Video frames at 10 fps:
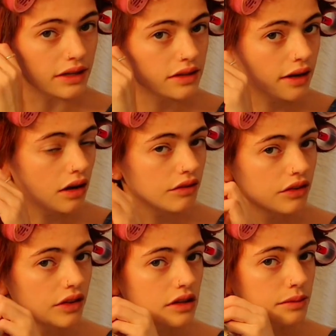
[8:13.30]
side on
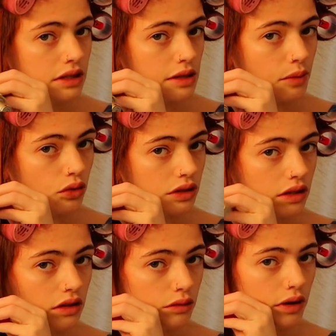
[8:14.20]
for this because I'm holding it
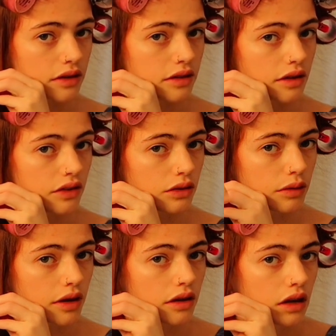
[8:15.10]
this way instead of this
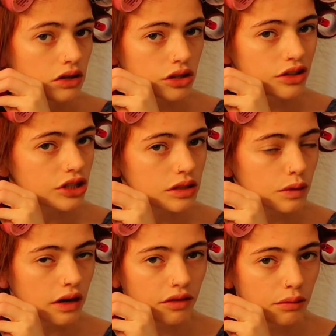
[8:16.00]
way. So it's just
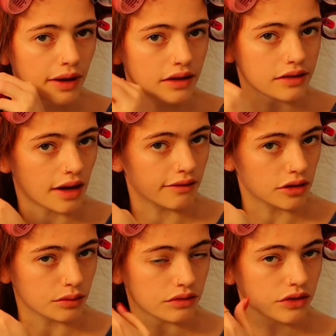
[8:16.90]
whatever way is
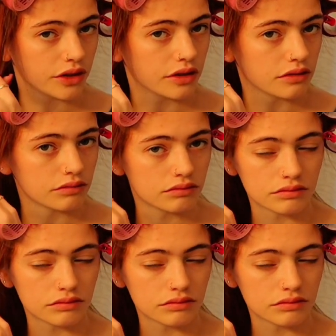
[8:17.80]
comfortable for you.